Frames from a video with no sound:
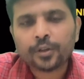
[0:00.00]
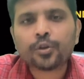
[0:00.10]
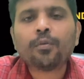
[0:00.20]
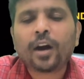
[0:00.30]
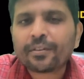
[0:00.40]

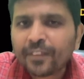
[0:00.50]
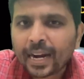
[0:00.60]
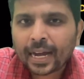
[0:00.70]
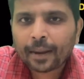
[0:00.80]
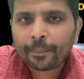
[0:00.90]
So what
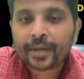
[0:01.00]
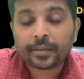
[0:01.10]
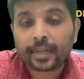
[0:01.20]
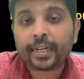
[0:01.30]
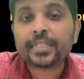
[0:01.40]
will happen?
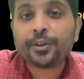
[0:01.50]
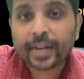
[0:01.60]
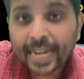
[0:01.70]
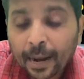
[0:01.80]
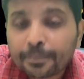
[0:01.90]
That is
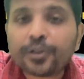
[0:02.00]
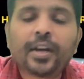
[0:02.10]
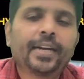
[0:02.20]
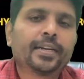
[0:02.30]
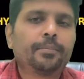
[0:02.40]
your
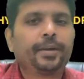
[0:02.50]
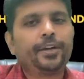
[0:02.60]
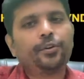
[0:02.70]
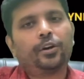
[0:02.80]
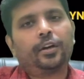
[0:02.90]
capsulated
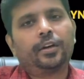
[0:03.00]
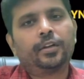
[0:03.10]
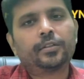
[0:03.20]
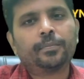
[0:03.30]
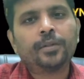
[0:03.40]

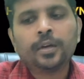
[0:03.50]
microorganism.